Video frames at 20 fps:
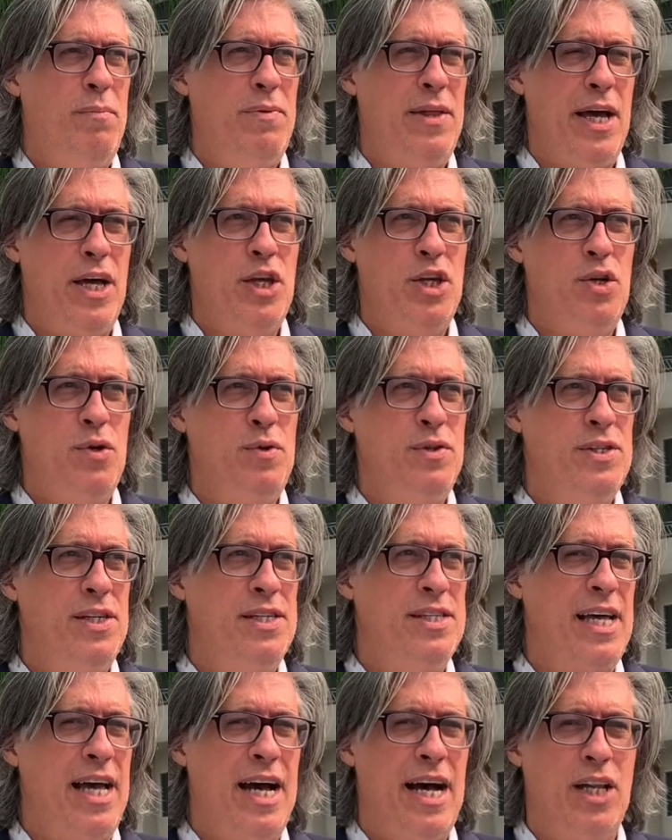that
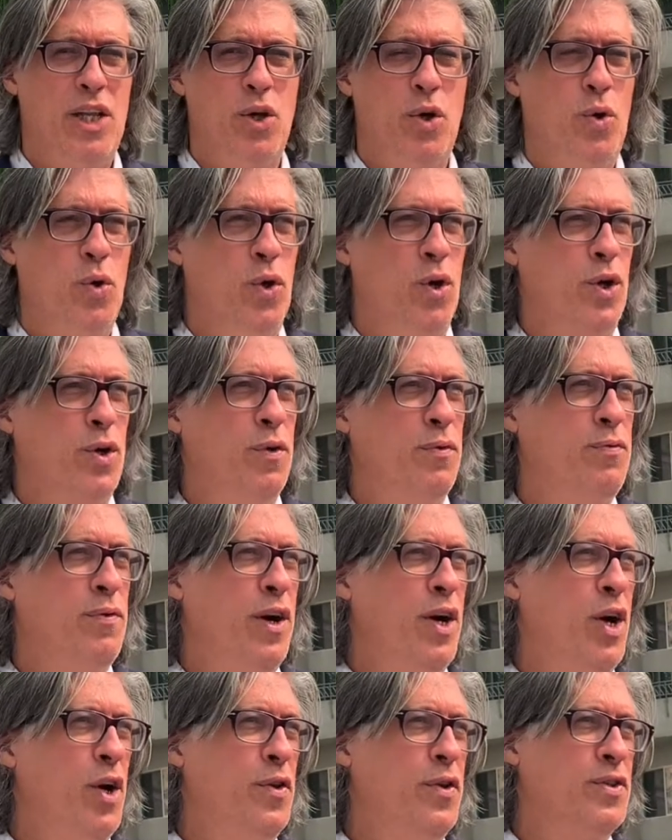uses allegorical...
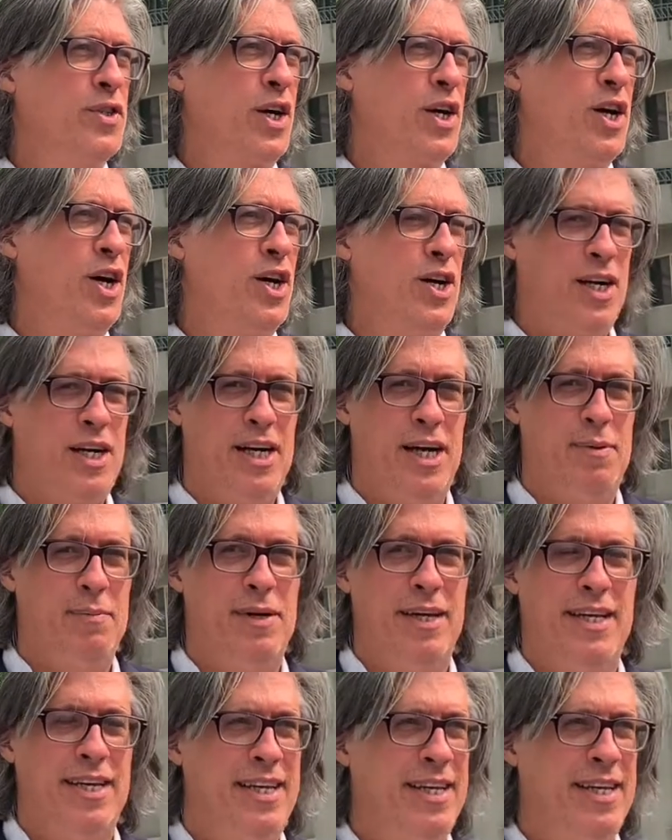Oh, there's a car coming.